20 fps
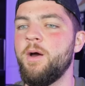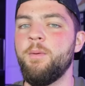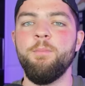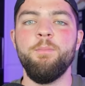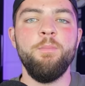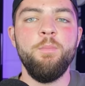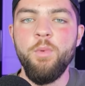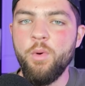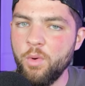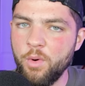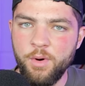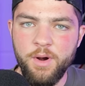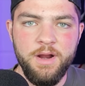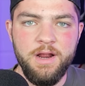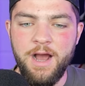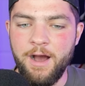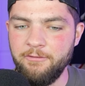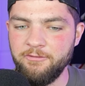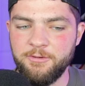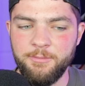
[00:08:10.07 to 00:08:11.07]
more
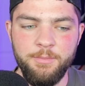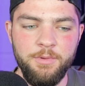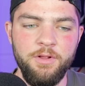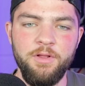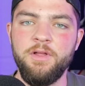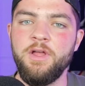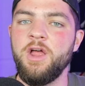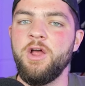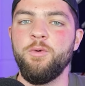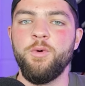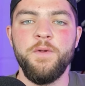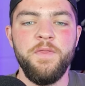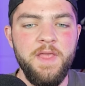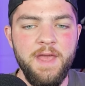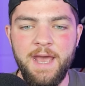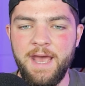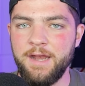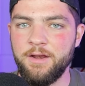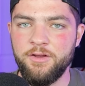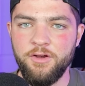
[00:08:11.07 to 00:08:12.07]
comfortable with
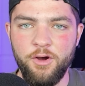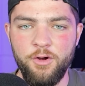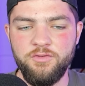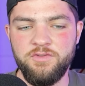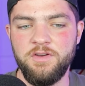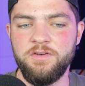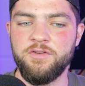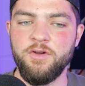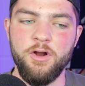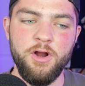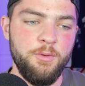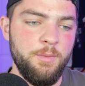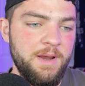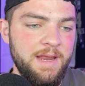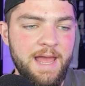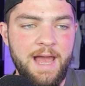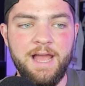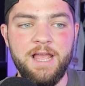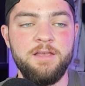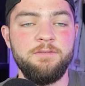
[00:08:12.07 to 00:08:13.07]
the head coach and Darko
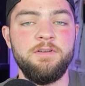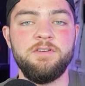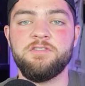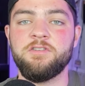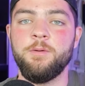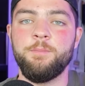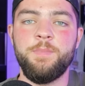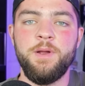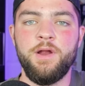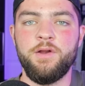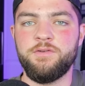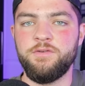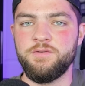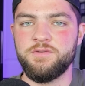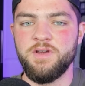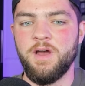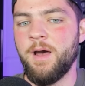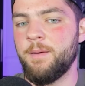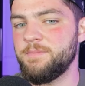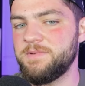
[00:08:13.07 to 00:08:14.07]
Rajakovic compared to
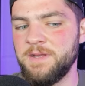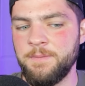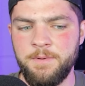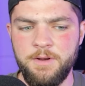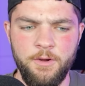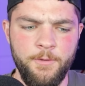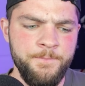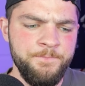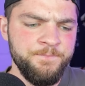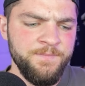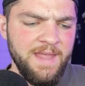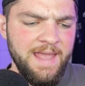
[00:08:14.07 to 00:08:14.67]
Tom Thibodeau,